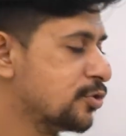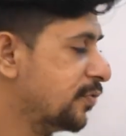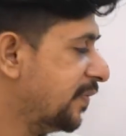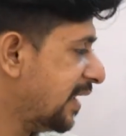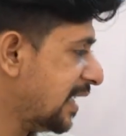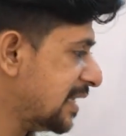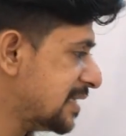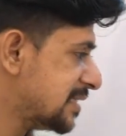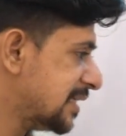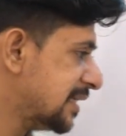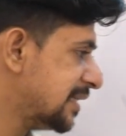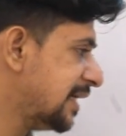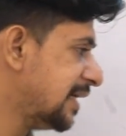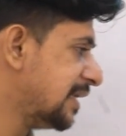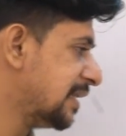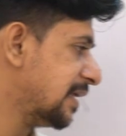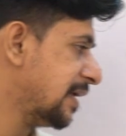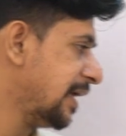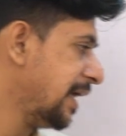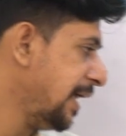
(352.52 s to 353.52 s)
So we can say that
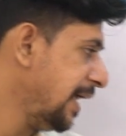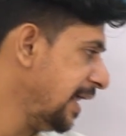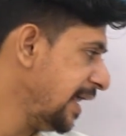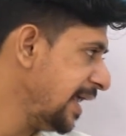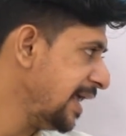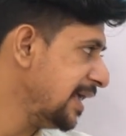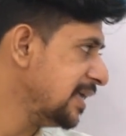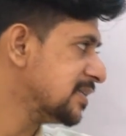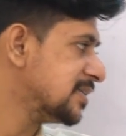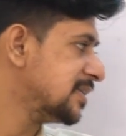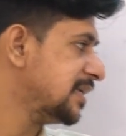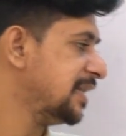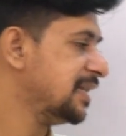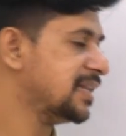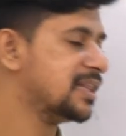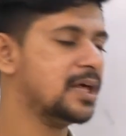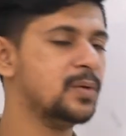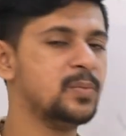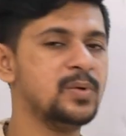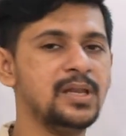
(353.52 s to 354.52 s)
A is in
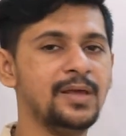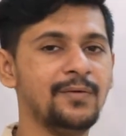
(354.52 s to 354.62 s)
thermal